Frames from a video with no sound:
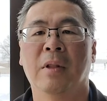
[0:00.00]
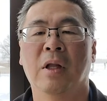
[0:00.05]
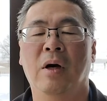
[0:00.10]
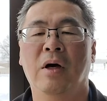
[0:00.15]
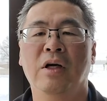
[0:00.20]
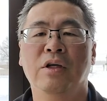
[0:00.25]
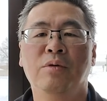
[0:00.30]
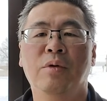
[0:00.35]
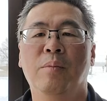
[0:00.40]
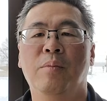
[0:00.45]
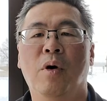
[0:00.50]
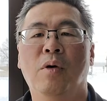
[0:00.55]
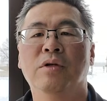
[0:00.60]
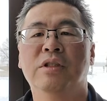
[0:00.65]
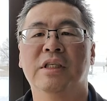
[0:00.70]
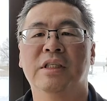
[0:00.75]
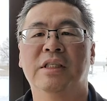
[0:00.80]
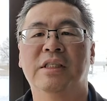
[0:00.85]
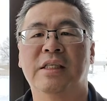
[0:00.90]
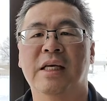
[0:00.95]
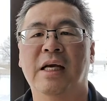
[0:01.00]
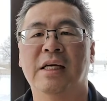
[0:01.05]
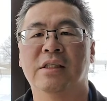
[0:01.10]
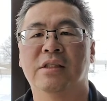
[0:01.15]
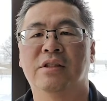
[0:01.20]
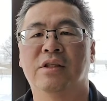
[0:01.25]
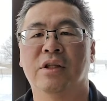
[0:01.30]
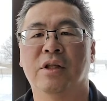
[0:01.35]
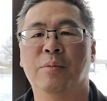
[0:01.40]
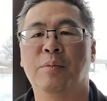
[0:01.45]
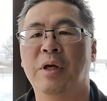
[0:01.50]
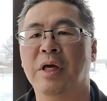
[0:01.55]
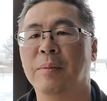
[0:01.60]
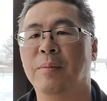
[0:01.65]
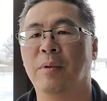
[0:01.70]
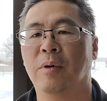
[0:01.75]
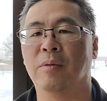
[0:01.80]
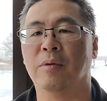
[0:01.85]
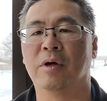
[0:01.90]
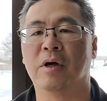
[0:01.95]
Here's what Moses says to the
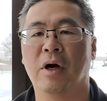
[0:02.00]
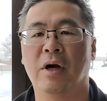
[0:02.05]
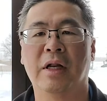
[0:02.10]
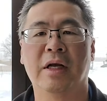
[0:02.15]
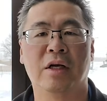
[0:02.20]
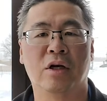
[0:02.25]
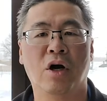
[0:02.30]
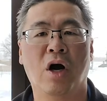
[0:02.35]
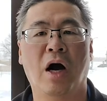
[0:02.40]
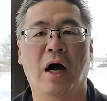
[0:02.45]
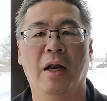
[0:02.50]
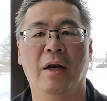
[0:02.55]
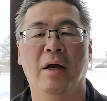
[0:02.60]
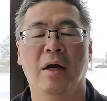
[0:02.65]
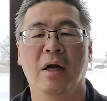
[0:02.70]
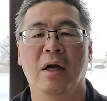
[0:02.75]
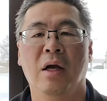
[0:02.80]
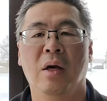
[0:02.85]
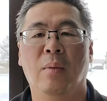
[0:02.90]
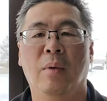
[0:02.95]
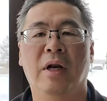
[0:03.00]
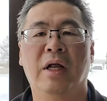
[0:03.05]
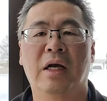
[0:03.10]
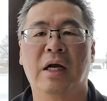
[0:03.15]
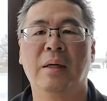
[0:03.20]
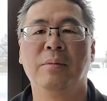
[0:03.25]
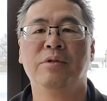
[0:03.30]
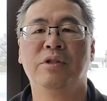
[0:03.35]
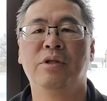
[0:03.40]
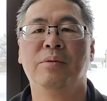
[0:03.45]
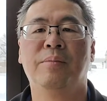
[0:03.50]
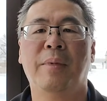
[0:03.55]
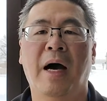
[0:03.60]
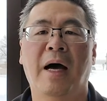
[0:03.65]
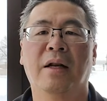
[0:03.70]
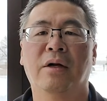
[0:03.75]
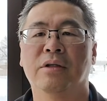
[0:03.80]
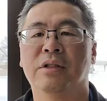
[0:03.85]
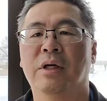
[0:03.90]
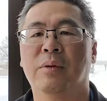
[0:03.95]
people regarding God when it comes to
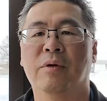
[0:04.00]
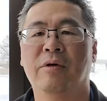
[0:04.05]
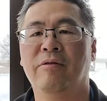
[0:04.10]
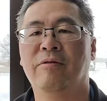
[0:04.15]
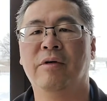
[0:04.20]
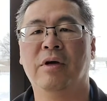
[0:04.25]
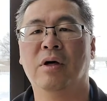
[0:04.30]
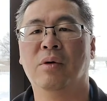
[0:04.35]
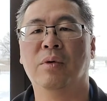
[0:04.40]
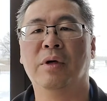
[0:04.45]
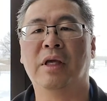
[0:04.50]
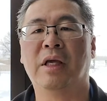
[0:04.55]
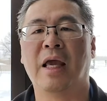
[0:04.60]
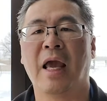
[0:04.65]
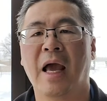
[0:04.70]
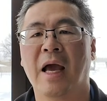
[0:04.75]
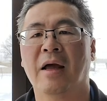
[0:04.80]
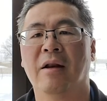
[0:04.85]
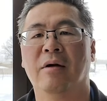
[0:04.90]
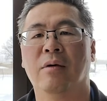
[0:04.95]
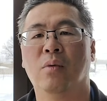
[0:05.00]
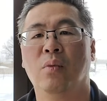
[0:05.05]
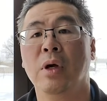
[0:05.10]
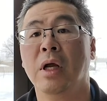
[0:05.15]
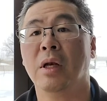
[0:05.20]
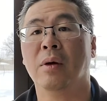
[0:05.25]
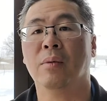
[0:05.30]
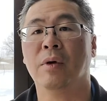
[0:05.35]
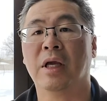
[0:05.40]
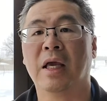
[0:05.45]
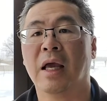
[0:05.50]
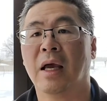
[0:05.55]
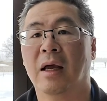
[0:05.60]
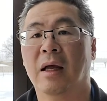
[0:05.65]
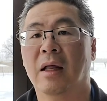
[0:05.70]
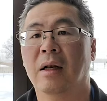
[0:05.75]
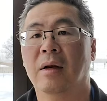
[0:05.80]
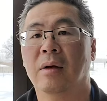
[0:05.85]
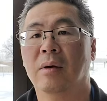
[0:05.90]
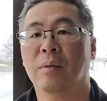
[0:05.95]
battles that we feel we can't win, we
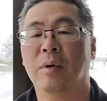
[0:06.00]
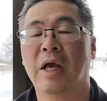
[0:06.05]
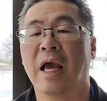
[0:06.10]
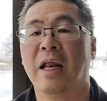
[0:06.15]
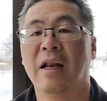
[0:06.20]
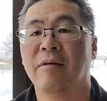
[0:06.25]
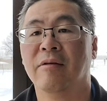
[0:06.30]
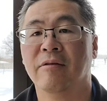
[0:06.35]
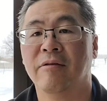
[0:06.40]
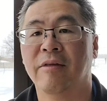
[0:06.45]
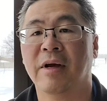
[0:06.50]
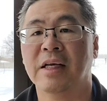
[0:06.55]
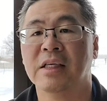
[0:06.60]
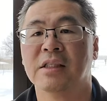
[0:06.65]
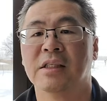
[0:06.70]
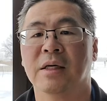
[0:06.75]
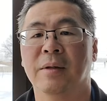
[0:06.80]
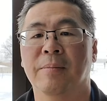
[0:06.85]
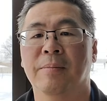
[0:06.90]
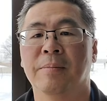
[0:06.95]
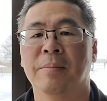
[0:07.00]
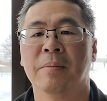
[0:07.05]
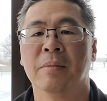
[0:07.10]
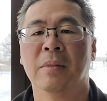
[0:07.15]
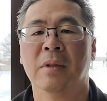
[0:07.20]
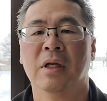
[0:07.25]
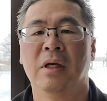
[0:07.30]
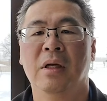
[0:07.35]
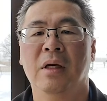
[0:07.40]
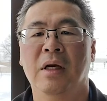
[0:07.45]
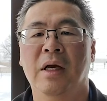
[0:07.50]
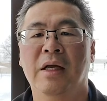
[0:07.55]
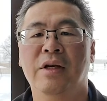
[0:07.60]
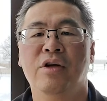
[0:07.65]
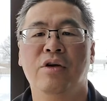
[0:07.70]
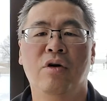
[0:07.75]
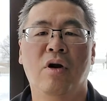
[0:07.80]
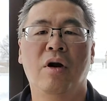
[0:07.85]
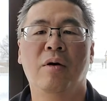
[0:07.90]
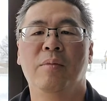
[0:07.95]
can't even face them. In
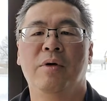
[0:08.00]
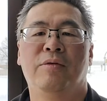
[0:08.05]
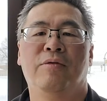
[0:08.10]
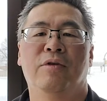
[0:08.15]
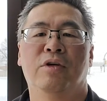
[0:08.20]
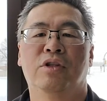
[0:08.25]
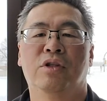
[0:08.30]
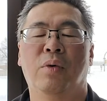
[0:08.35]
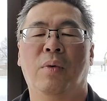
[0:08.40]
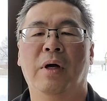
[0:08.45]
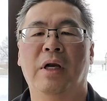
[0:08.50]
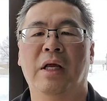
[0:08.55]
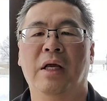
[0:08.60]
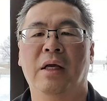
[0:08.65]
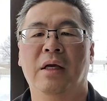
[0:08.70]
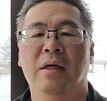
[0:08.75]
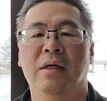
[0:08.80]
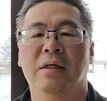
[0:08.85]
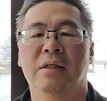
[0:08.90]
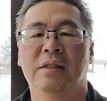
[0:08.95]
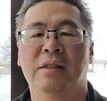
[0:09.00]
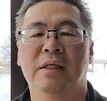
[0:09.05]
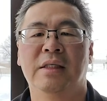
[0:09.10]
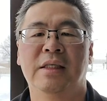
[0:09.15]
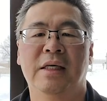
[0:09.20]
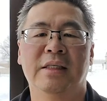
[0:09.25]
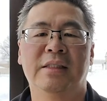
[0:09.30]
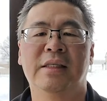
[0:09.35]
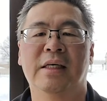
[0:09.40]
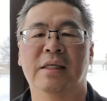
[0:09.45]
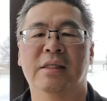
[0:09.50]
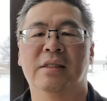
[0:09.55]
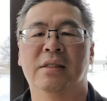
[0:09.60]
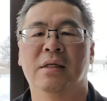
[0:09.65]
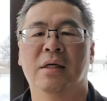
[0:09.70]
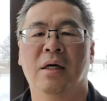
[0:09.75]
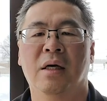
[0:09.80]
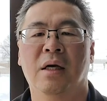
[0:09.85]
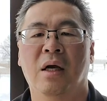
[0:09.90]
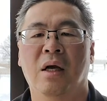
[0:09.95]
Deuteronomy verse 20, it says this:
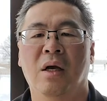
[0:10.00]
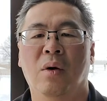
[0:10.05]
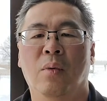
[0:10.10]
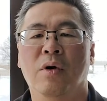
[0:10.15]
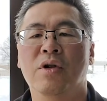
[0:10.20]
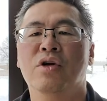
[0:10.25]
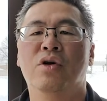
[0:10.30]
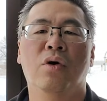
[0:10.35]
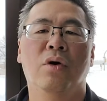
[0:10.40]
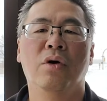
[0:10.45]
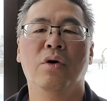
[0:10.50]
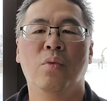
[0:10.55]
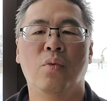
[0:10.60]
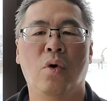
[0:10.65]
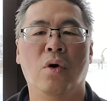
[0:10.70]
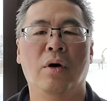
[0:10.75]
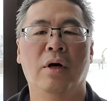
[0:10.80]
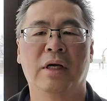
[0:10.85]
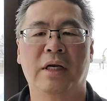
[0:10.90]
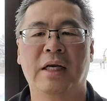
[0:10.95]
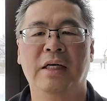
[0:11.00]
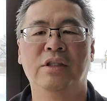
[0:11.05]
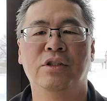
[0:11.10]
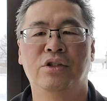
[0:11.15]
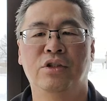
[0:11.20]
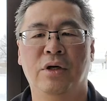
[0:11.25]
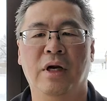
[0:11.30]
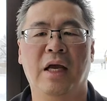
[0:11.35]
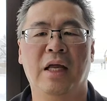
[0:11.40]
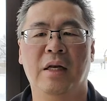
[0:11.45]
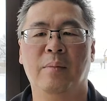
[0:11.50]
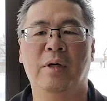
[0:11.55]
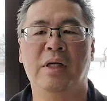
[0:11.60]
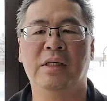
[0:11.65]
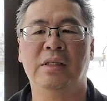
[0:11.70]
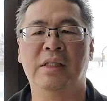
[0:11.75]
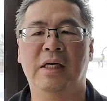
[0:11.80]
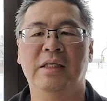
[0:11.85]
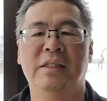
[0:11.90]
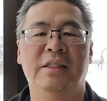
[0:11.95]
"When you go to war against your
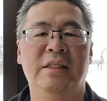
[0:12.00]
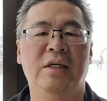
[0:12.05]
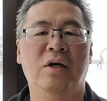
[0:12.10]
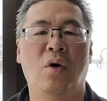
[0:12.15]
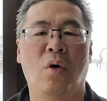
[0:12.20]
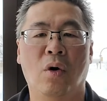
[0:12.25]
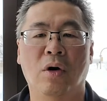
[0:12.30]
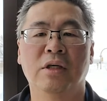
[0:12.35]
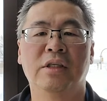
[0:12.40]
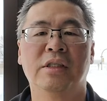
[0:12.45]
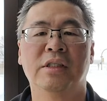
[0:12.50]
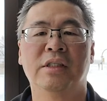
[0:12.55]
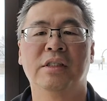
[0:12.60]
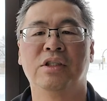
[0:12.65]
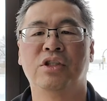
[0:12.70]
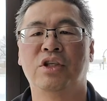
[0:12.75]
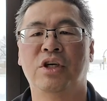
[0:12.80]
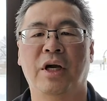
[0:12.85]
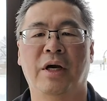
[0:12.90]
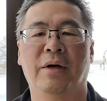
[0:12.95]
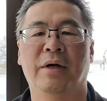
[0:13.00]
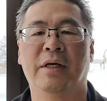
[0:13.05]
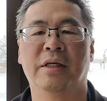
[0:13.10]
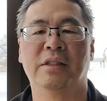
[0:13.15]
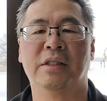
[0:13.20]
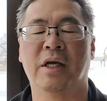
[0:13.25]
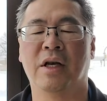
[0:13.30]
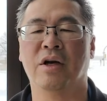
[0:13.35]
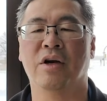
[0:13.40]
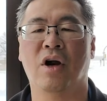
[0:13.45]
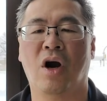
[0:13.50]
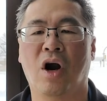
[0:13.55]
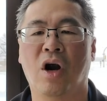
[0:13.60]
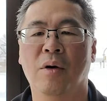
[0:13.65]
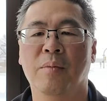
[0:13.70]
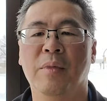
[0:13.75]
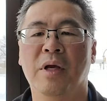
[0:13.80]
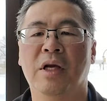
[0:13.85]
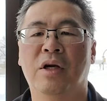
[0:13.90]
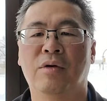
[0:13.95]
enemies and see horses and chariots and an
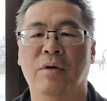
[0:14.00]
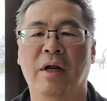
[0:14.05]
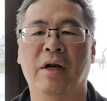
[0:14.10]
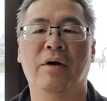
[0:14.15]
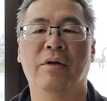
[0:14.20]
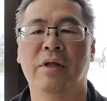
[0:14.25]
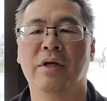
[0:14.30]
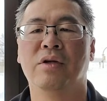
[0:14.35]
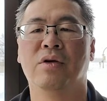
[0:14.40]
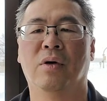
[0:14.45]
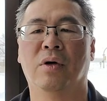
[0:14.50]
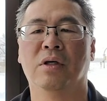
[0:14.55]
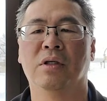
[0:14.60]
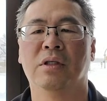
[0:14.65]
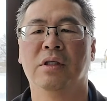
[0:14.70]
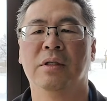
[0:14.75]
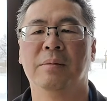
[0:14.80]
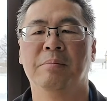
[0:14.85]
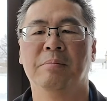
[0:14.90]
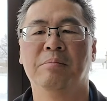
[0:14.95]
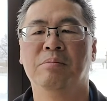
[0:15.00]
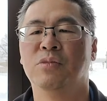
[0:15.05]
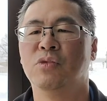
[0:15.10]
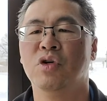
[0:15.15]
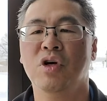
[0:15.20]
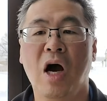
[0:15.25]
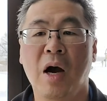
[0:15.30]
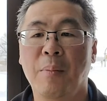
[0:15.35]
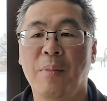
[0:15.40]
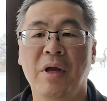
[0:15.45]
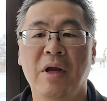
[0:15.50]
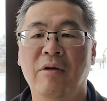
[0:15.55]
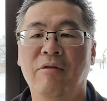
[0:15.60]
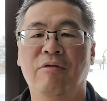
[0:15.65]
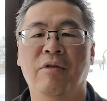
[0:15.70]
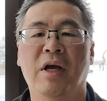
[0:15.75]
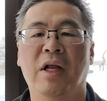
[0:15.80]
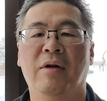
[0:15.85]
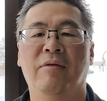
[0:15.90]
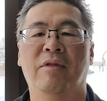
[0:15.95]
army greater than yours, do not be
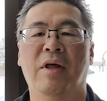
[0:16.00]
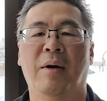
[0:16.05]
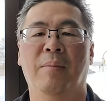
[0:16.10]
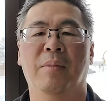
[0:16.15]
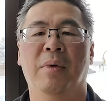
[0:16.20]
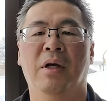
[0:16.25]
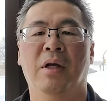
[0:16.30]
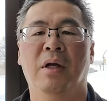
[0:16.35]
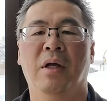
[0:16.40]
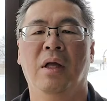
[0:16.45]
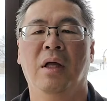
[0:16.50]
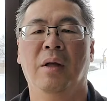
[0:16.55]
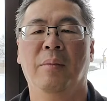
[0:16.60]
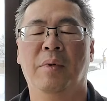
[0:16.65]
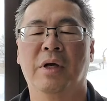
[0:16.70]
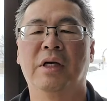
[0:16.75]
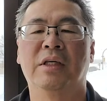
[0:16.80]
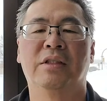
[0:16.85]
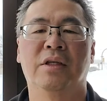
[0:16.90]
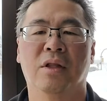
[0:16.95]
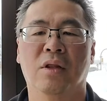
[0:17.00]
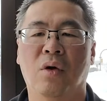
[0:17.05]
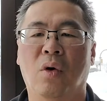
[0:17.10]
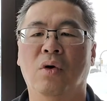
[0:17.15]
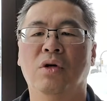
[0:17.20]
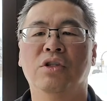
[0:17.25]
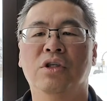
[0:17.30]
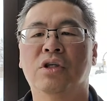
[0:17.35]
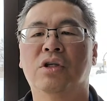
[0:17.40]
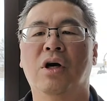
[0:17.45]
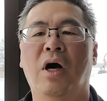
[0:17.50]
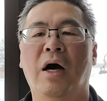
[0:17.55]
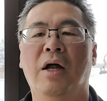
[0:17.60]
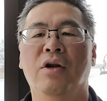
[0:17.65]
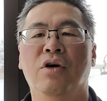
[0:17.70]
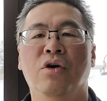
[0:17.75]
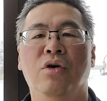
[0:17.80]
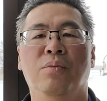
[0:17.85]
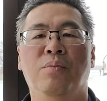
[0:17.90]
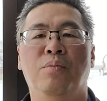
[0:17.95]
afraid of them, because the Lord your God
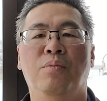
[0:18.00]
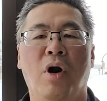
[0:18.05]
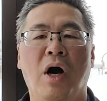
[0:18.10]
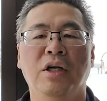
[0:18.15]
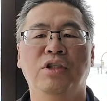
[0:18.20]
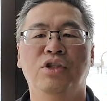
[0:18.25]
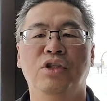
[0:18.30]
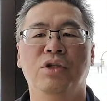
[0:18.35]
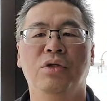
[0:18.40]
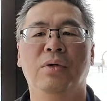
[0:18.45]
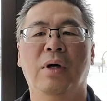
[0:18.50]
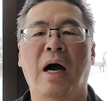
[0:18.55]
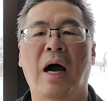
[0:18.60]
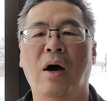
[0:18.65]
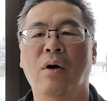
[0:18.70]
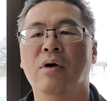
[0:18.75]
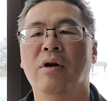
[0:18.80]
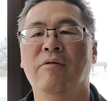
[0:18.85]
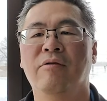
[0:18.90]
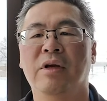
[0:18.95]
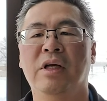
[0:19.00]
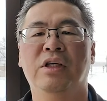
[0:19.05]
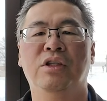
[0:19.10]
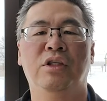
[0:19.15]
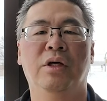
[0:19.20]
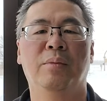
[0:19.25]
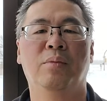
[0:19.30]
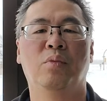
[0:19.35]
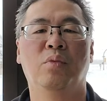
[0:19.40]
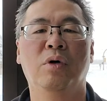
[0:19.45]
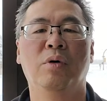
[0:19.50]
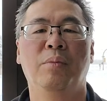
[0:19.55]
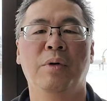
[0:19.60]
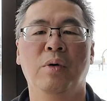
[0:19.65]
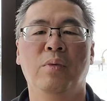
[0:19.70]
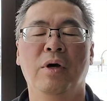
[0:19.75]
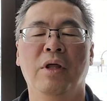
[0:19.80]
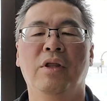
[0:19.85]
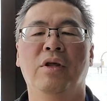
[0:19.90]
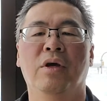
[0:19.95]
who brought you out of Egypt will be
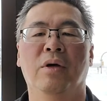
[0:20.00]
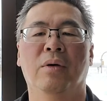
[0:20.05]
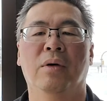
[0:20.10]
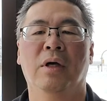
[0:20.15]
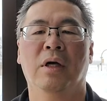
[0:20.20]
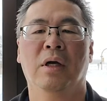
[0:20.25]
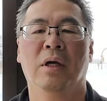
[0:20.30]
with you.